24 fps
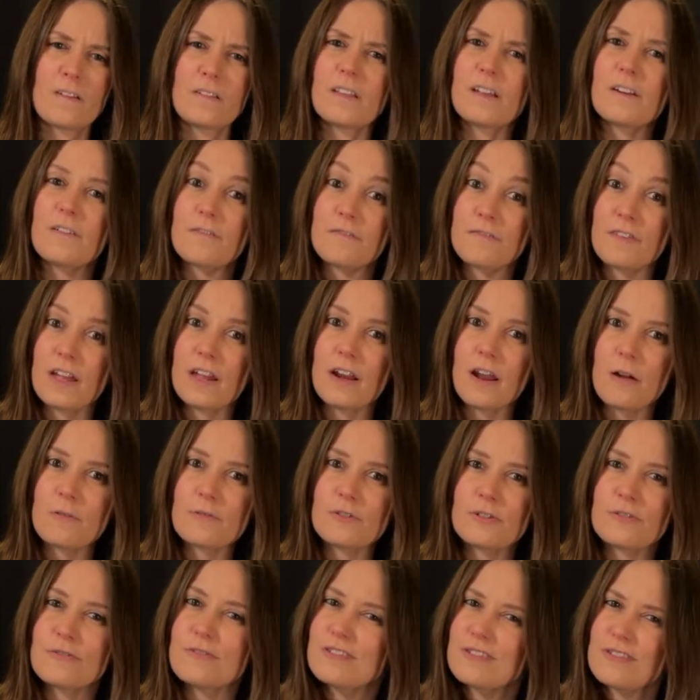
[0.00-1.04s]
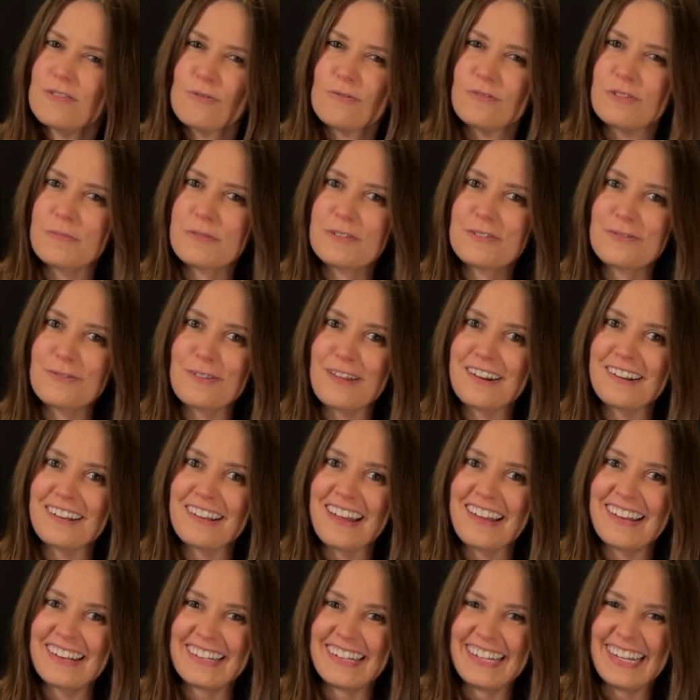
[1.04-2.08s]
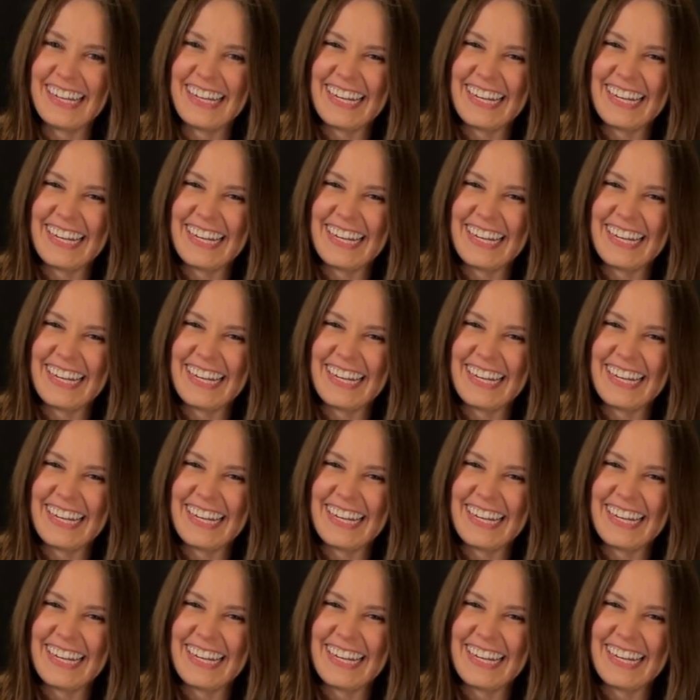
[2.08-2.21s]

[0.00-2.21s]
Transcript: Let it fade out too soon. Let me do that again.